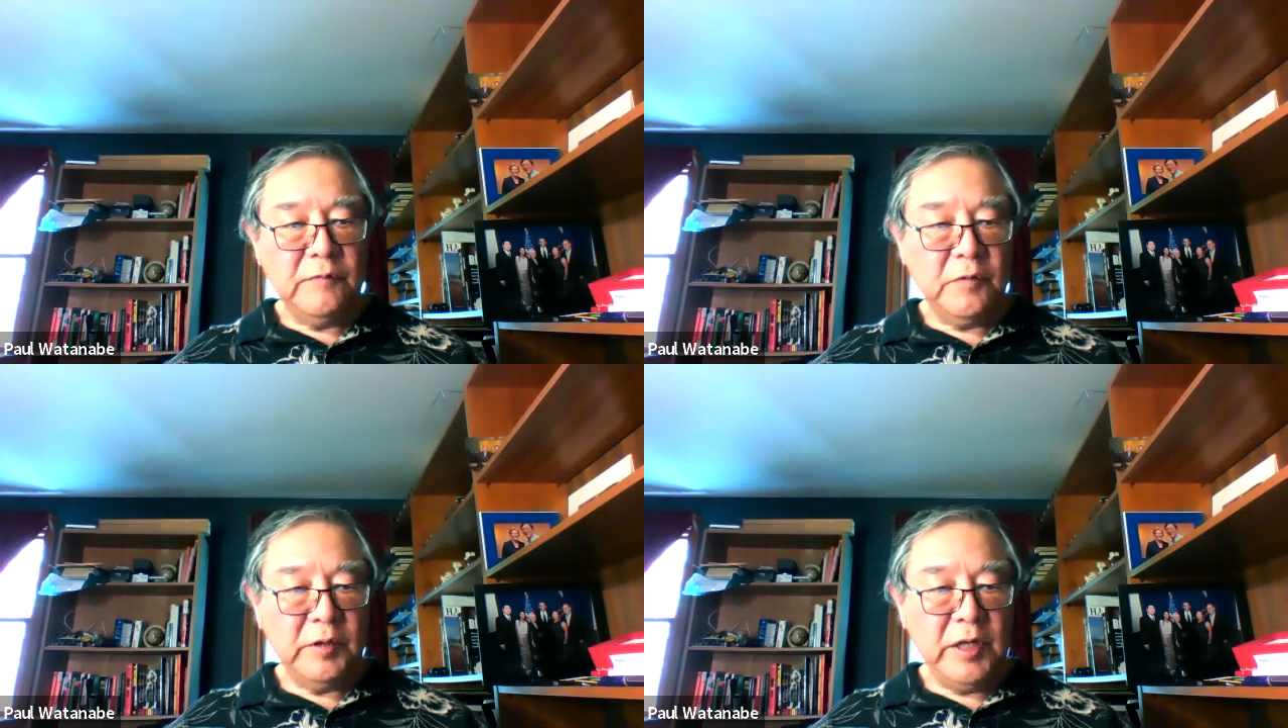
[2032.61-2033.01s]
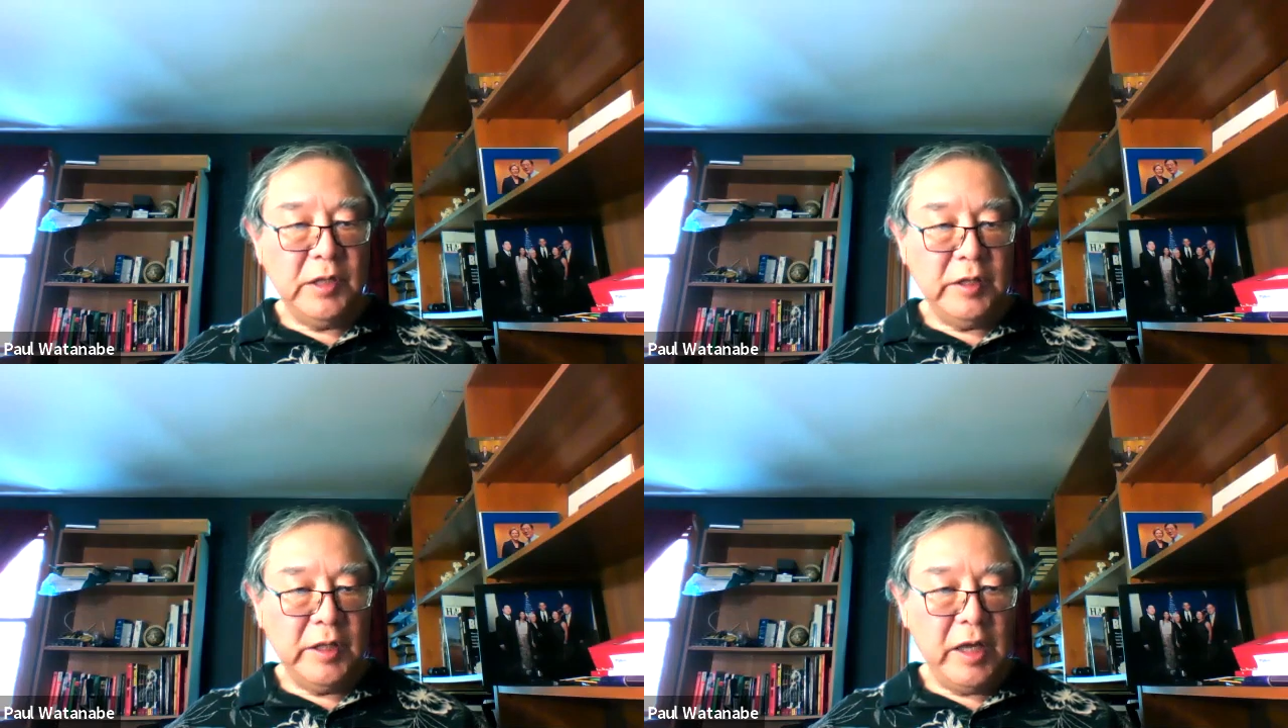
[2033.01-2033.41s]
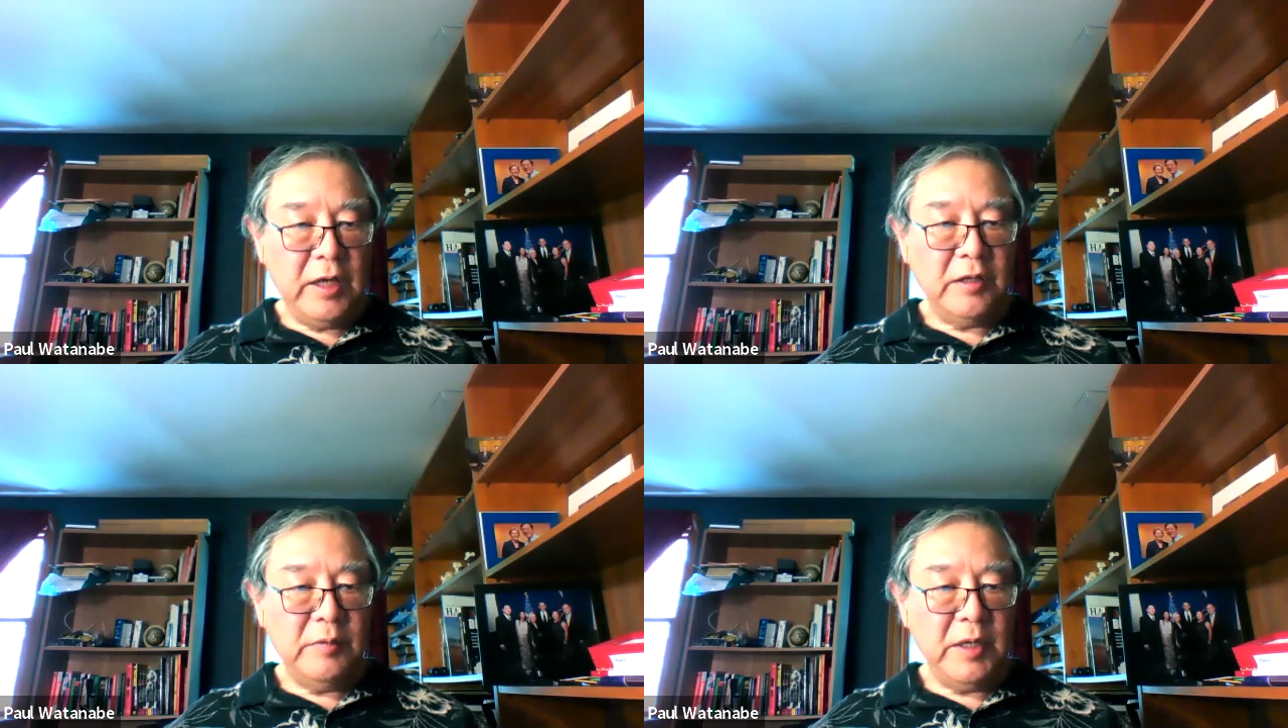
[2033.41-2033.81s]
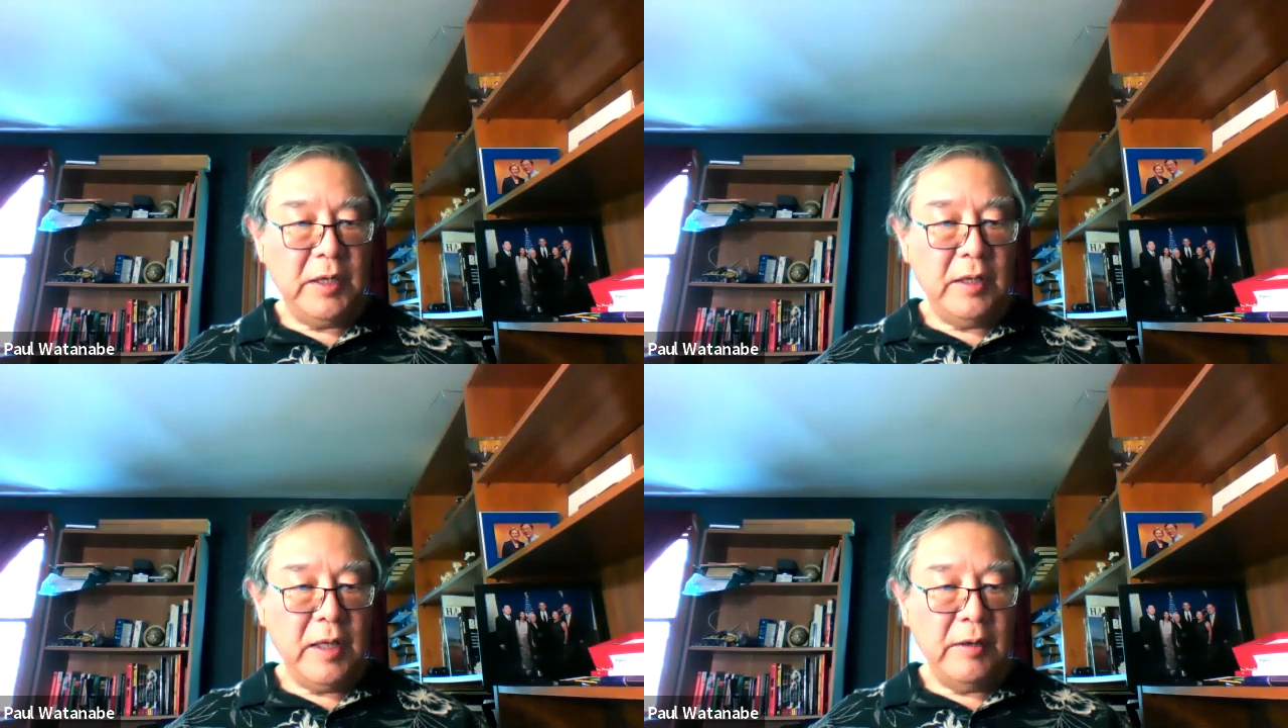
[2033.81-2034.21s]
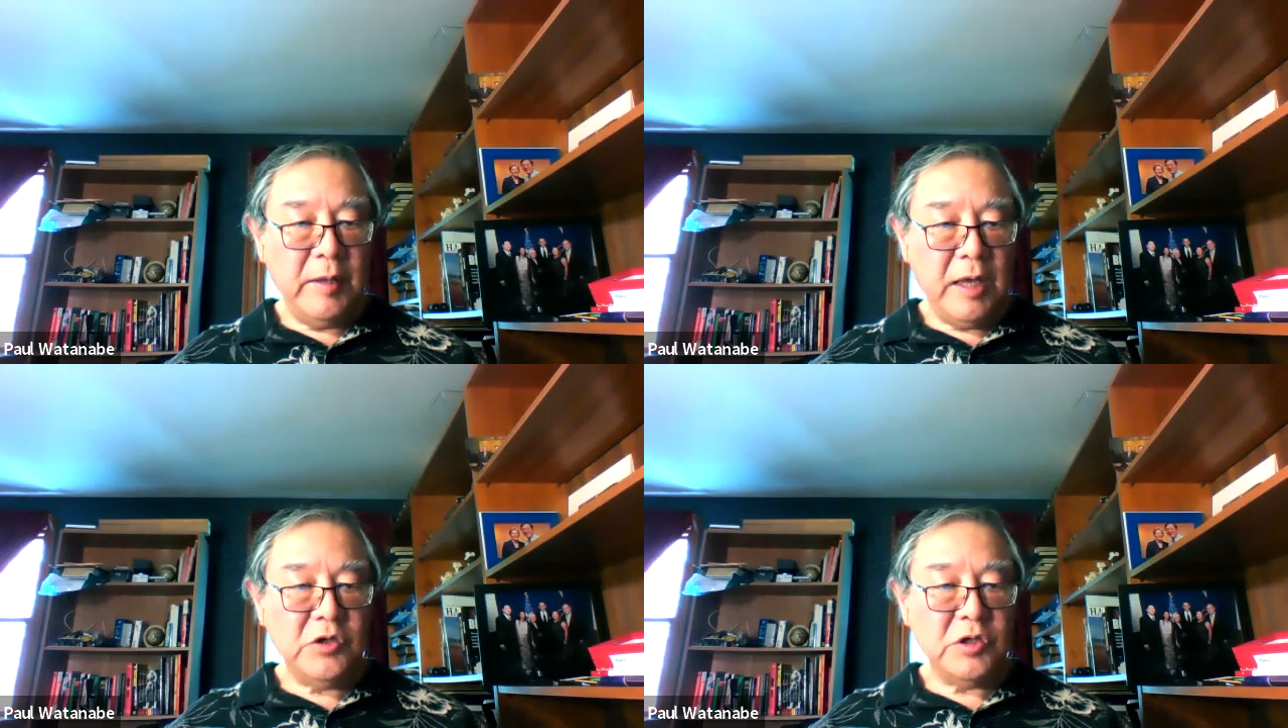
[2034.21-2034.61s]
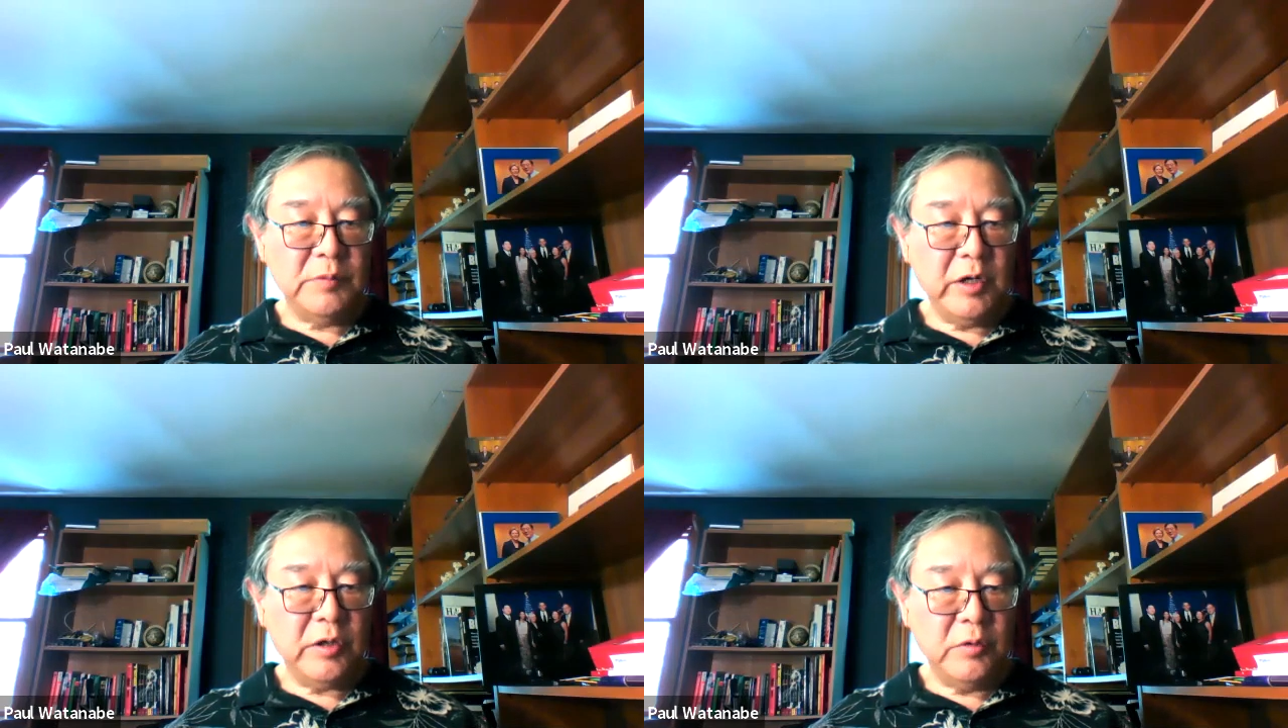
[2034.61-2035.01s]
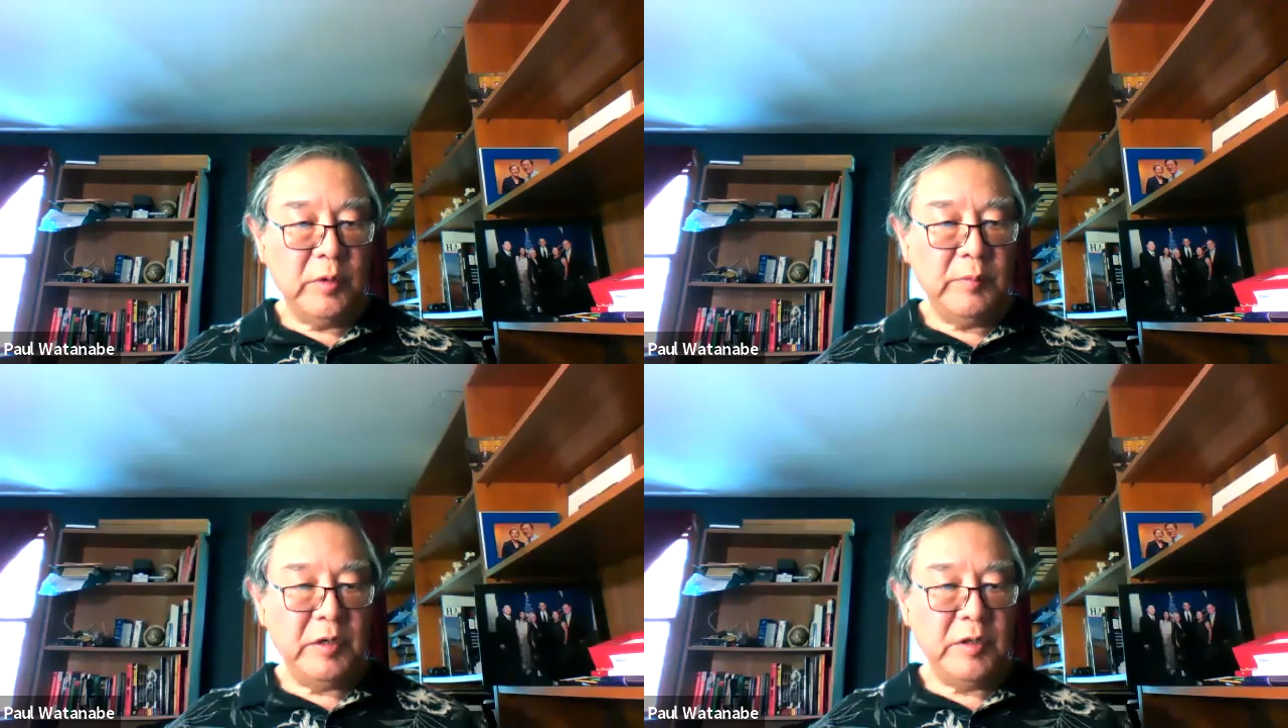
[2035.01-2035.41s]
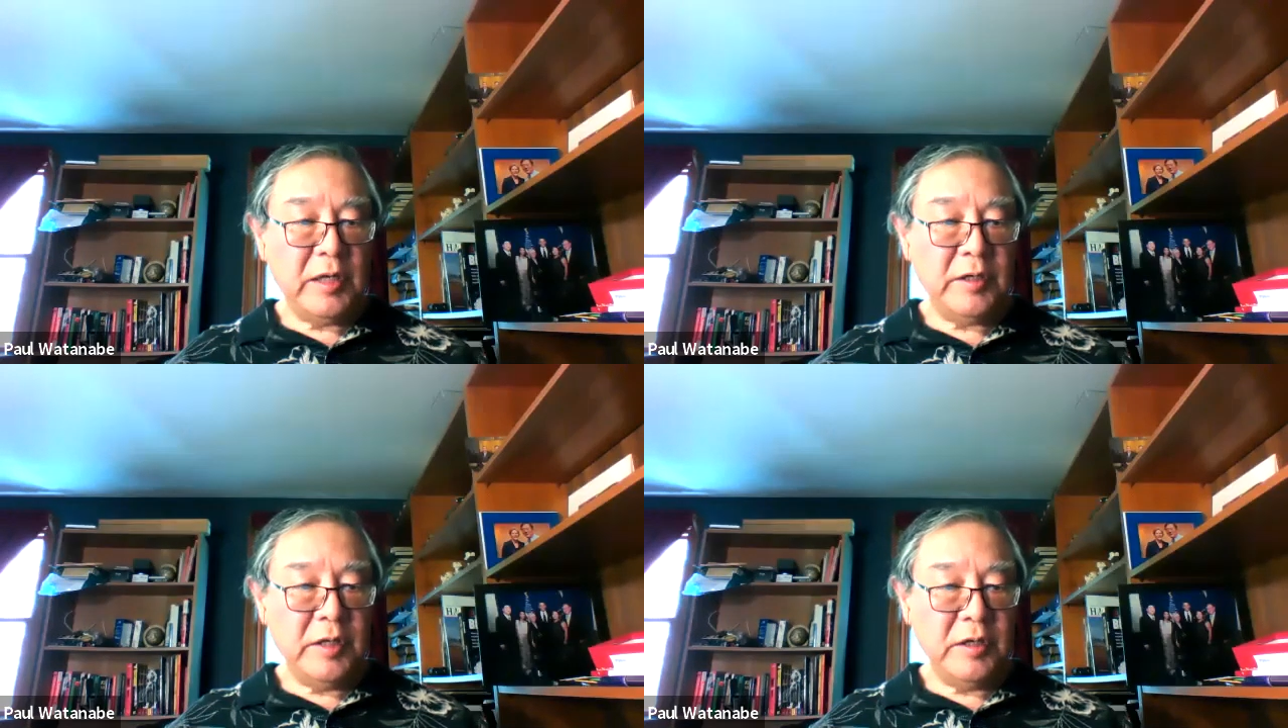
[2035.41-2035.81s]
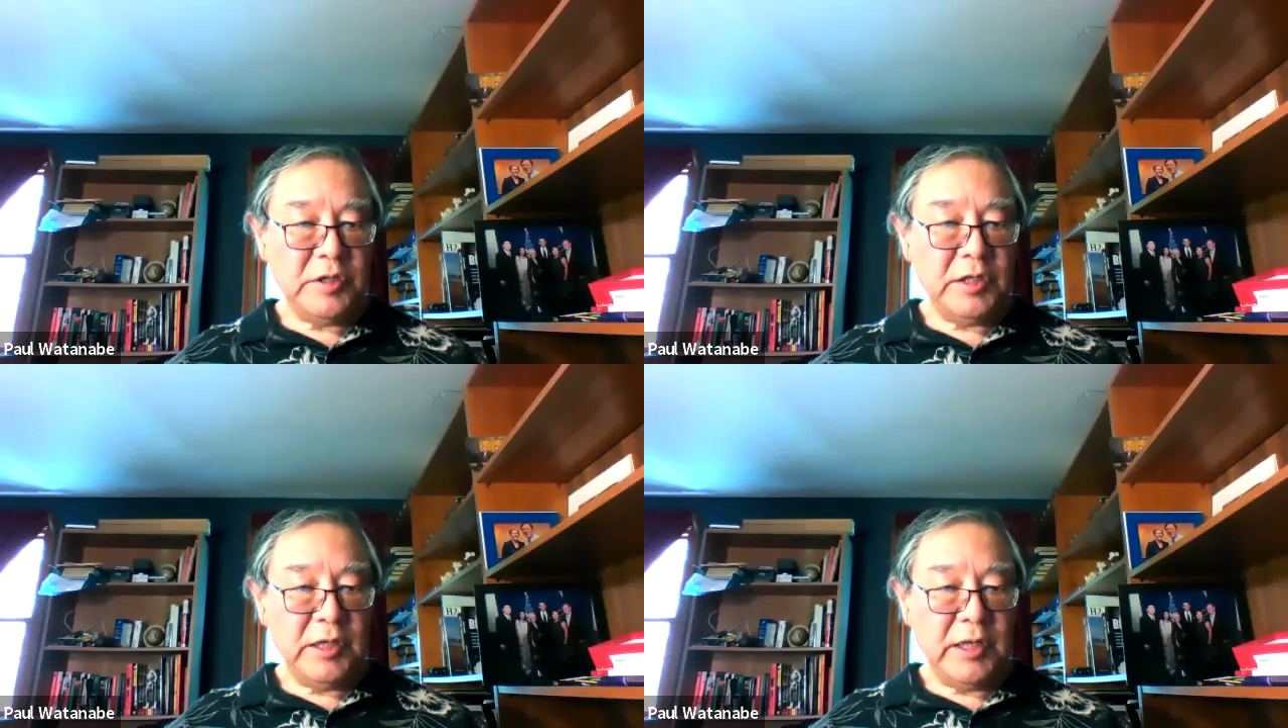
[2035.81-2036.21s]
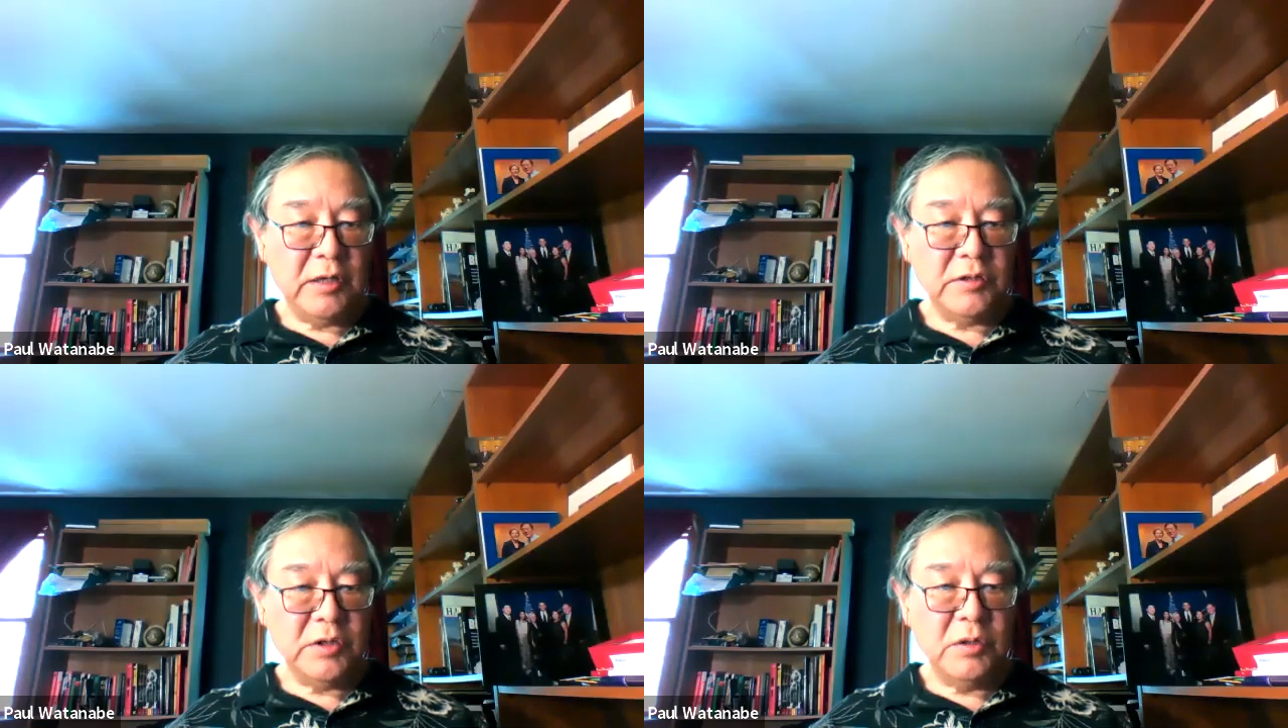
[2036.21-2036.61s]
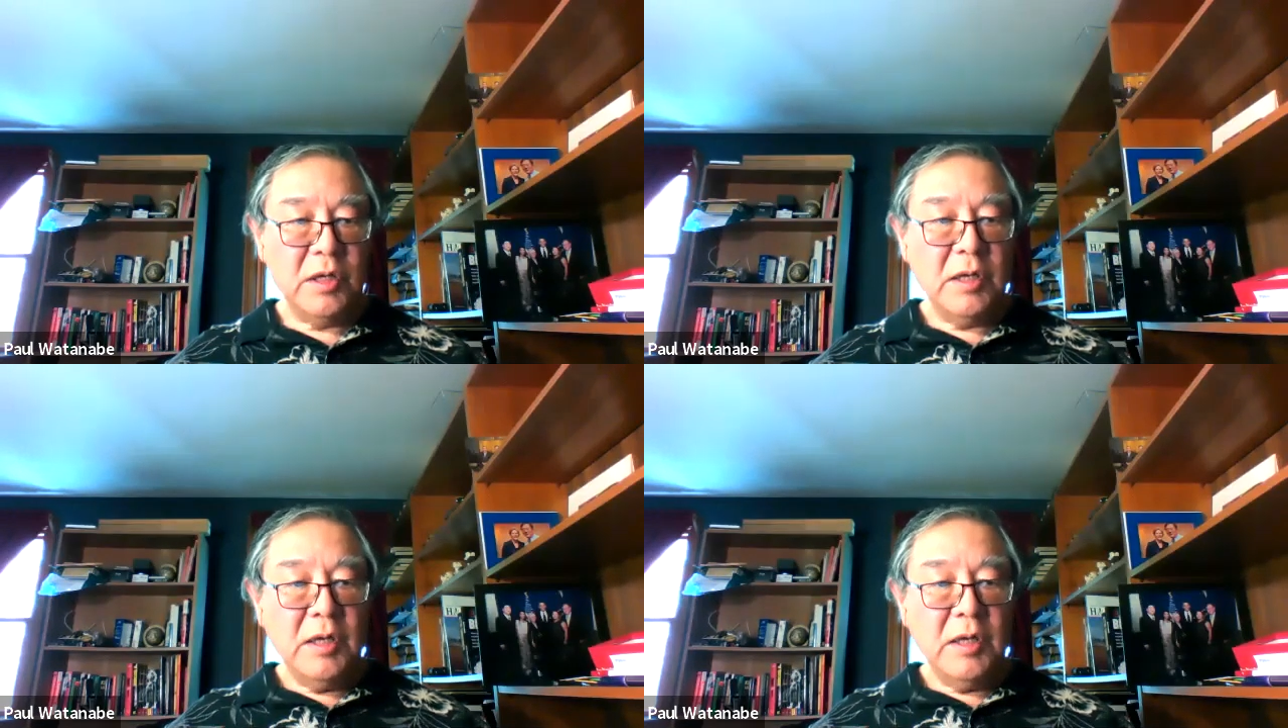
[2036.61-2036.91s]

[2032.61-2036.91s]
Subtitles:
for Nina Liang to be an Asian American woman at the head of their city council.